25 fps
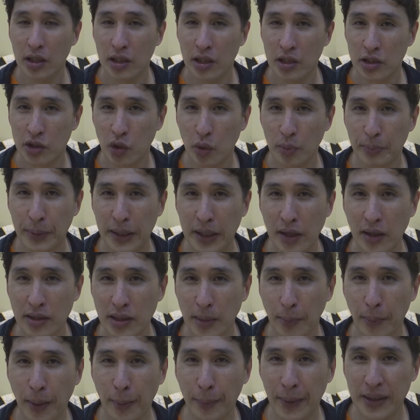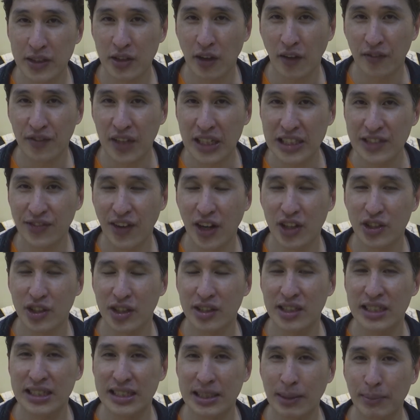So because the purpose of this
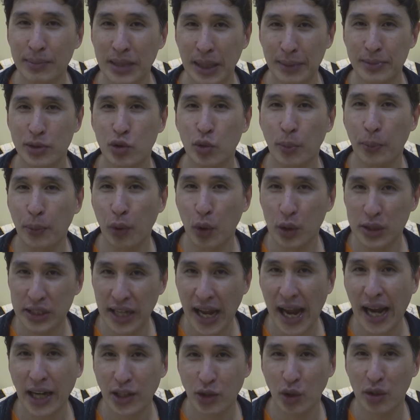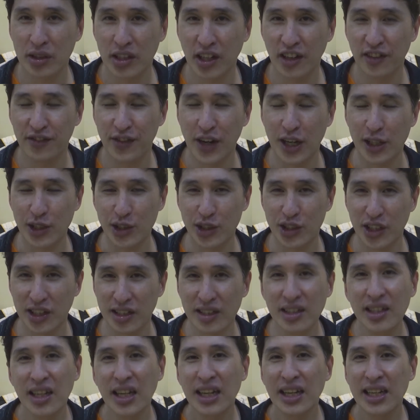function is sometimes to protect your 3rd
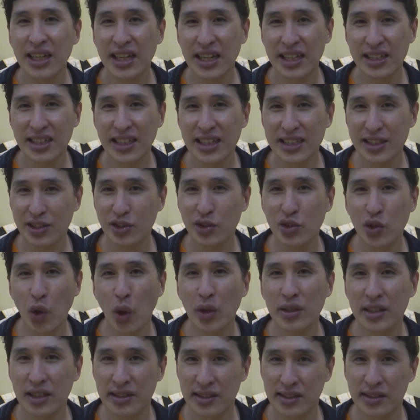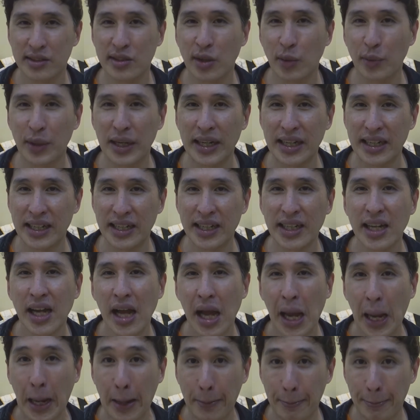function, it is not necessarily
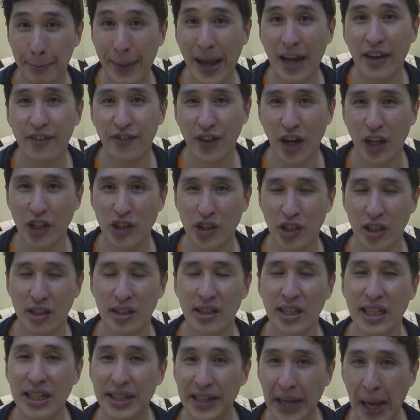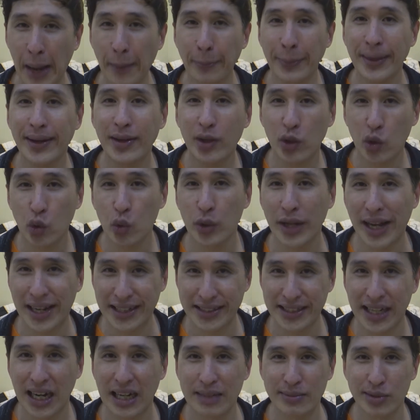a bad function. It can be good at
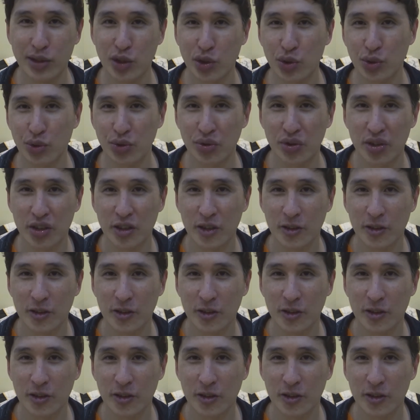times too.